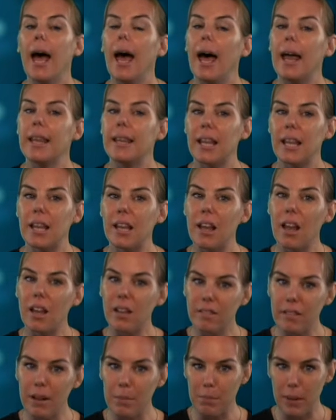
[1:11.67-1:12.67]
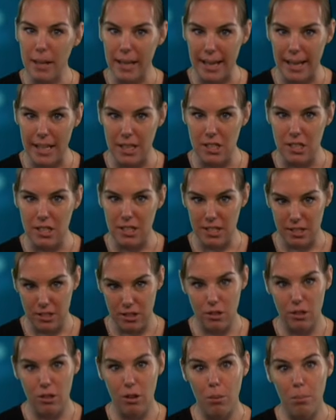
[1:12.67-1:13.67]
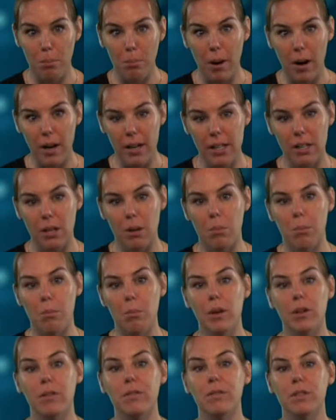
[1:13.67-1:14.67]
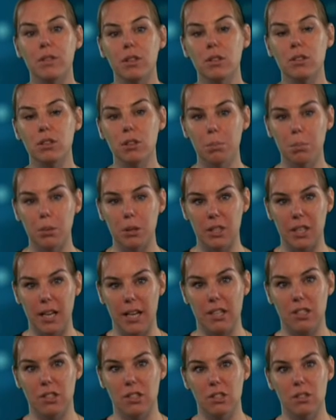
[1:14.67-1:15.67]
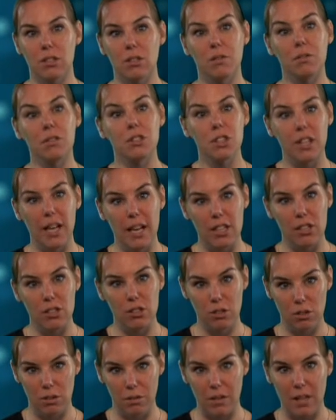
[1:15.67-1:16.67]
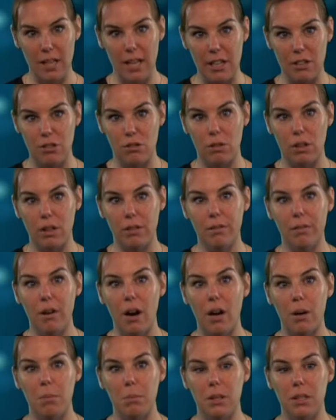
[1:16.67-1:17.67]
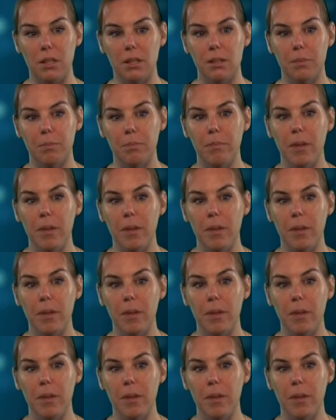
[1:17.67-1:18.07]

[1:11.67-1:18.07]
And then another application is to combine them with future projections of changes of the natural environment.